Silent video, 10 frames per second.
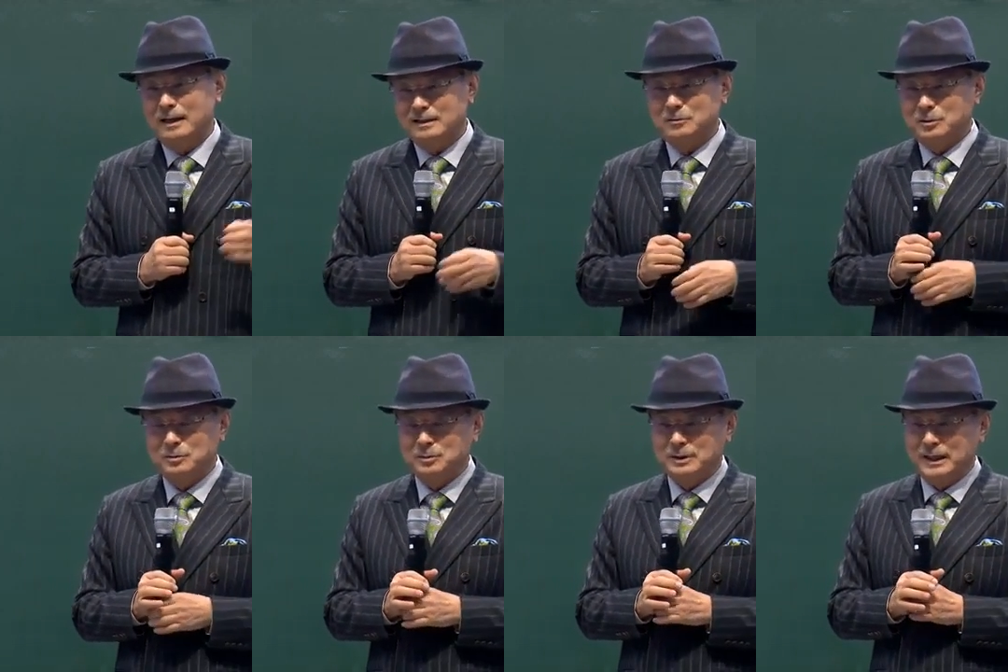Go
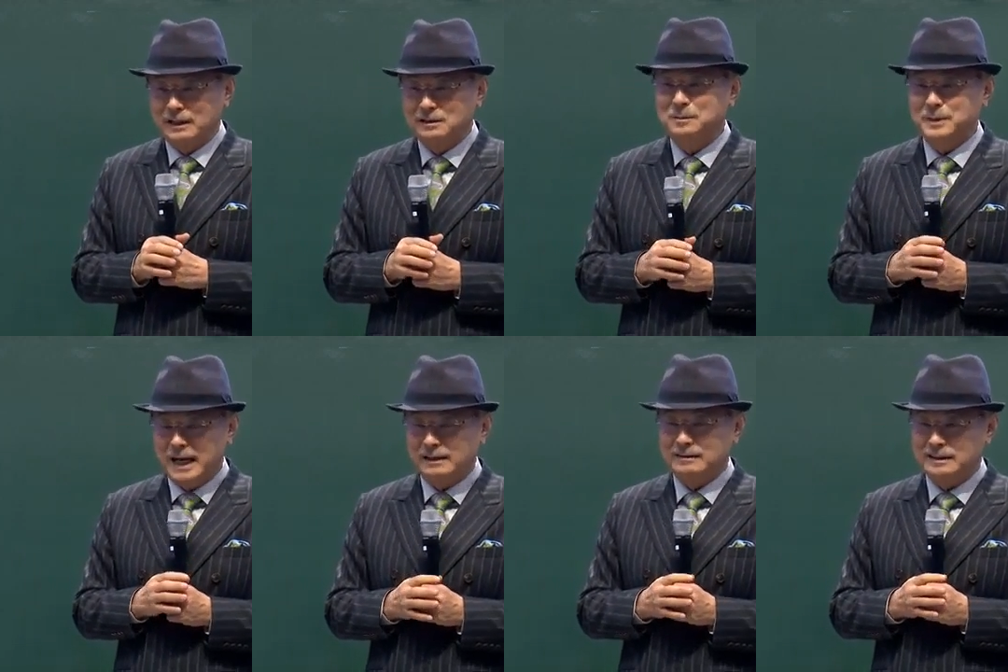outside and
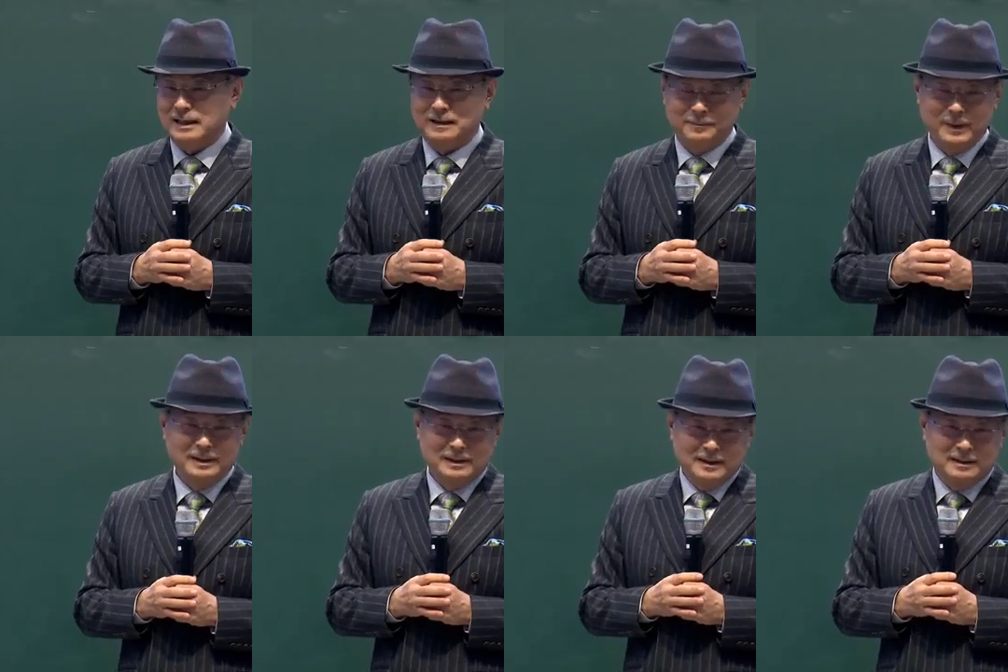ask people on the
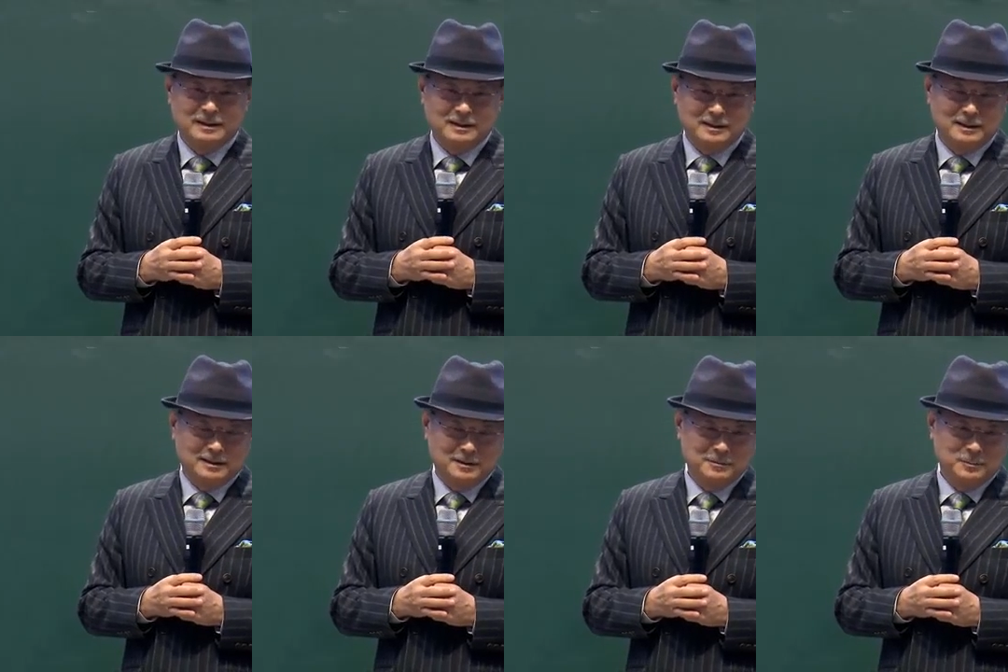street
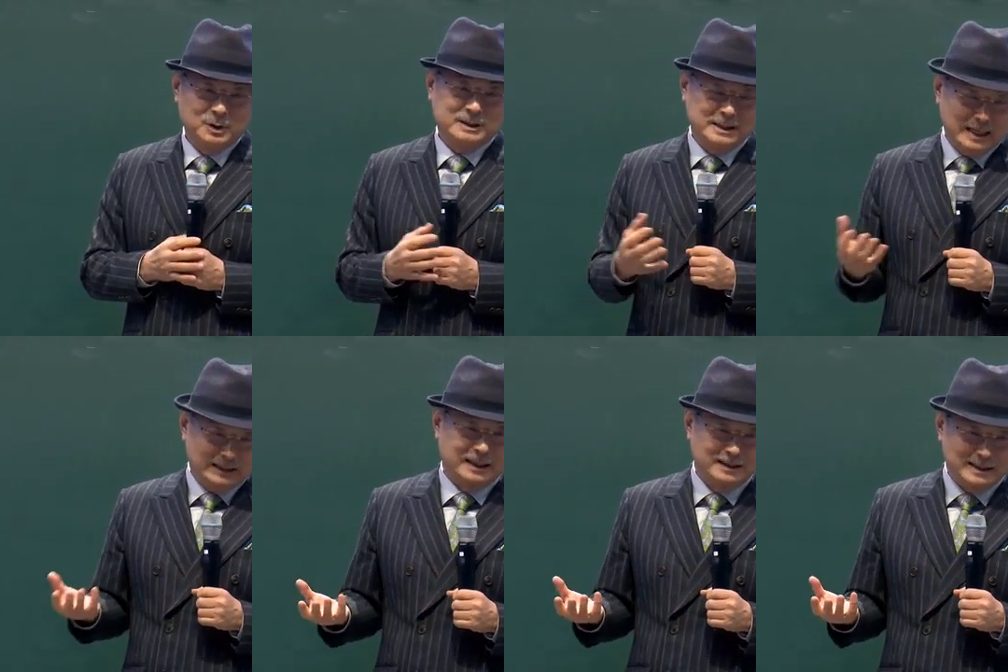if they
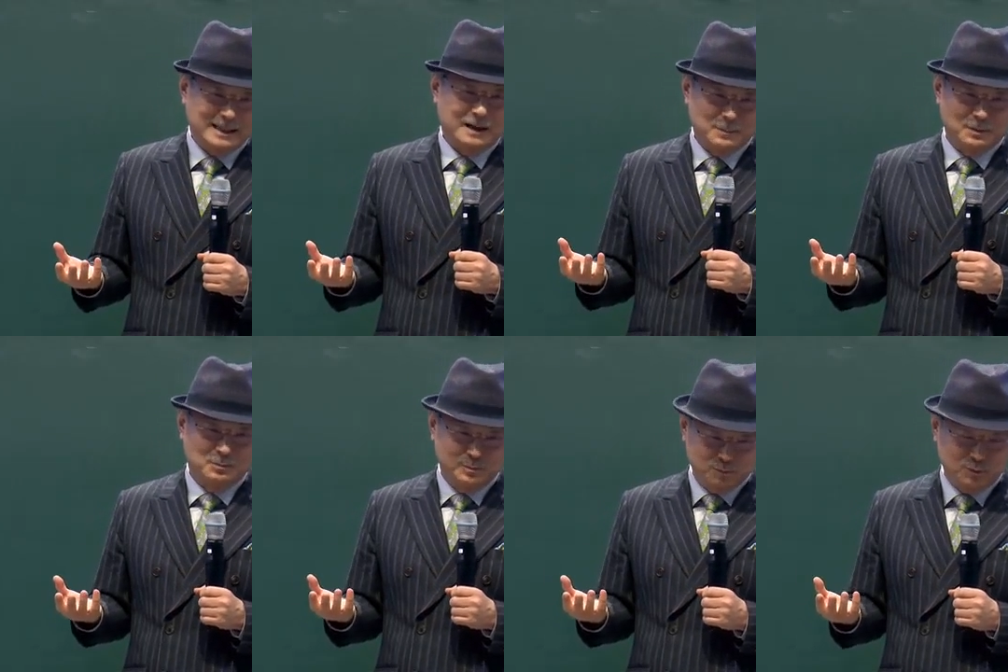know about
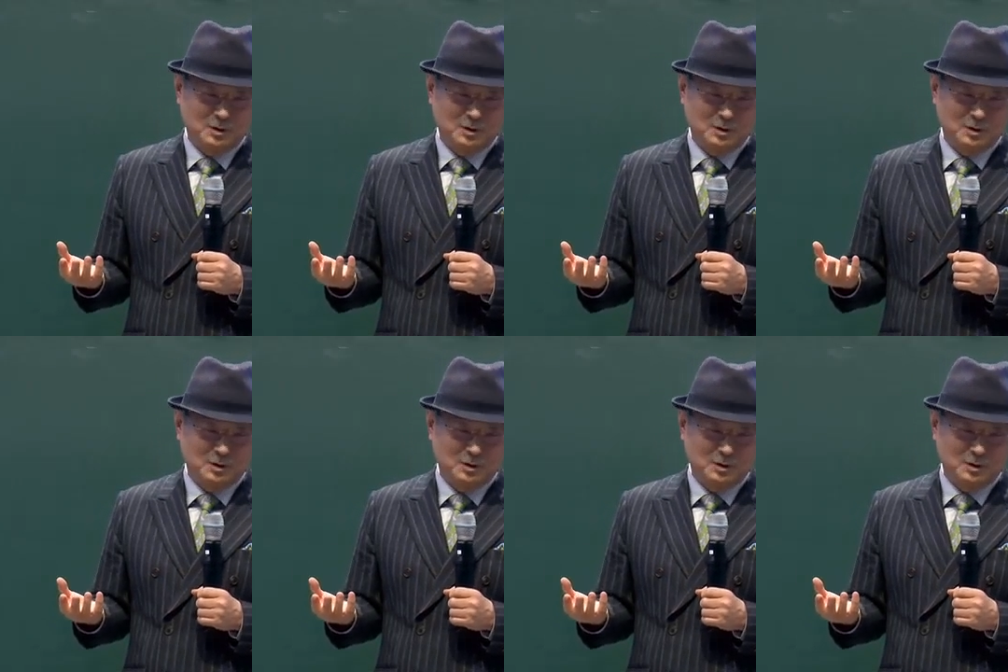Atomy.